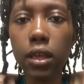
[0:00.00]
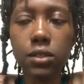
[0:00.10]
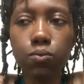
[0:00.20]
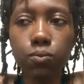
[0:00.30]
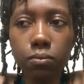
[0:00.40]

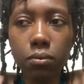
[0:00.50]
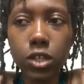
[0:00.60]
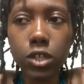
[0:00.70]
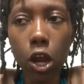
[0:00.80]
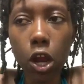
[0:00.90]
Because
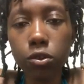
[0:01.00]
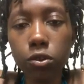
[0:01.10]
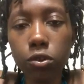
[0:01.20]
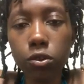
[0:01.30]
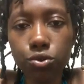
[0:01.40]
tarot readers
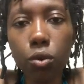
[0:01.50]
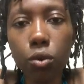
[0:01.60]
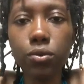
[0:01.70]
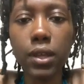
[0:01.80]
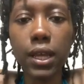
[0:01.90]
do go
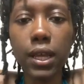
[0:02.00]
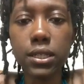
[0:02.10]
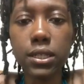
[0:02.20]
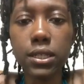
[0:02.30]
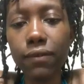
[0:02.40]
through things, and
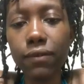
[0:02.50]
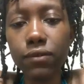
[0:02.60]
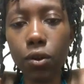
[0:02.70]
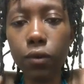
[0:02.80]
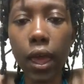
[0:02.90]
you guys have to
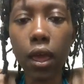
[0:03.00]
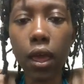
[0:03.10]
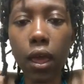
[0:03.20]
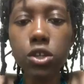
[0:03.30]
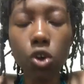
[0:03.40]
know that.
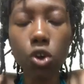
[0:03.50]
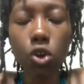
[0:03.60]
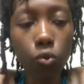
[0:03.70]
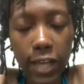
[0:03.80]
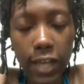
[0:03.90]
So
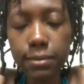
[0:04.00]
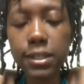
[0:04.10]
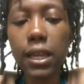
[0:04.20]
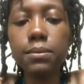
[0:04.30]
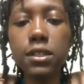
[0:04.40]
whoever
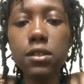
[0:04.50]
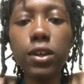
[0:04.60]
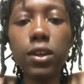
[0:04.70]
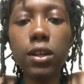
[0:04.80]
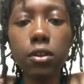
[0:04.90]
timestamps the
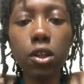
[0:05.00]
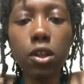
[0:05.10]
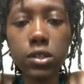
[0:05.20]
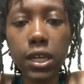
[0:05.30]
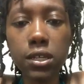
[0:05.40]
reading
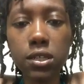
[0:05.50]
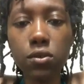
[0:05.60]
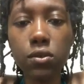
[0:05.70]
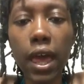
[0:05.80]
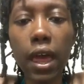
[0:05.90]
below to get
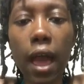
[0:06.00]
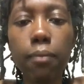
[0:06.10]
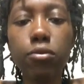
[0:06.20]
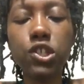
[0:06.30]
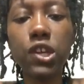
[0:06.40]
to that,
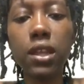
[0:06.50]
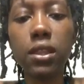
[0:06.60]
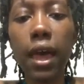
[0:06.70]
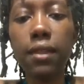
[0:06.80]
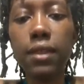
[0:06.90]
I
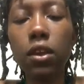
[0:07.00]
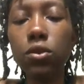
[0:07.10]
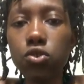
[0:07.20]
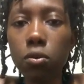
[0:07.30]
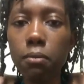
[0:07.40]
appreciate that.
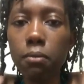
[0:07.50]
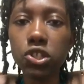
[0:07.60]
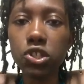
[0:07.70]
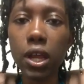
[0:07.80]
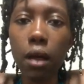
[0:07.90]
Thank you so
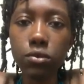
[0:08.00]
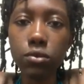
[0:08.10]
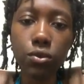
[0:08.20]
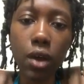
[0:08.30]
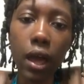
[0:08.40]
much, and I will
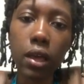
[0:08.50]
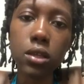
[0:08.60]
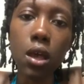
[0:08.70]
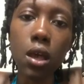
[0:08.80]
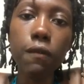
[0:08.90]
see you
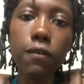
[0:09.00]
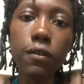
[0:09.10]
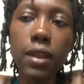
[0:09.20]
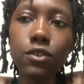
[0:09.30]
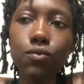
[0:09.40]
guys for
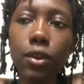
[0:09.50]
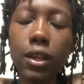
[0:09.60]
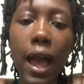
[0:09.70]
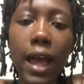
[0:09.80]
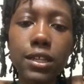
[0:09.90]
the next
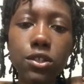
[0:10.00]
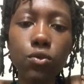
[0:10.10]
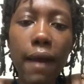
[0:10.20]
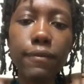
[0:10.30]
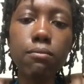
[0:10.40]
reading. I still
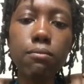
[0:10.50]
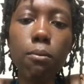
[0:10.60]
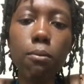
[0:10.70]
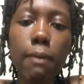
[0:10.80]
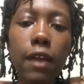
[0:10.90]
have some
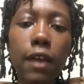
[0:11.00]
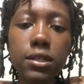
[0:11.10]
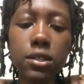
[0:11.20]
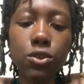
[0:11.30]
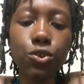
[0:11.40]
more May
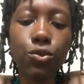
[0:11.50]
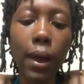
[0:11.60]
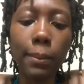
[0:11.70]
readings to do.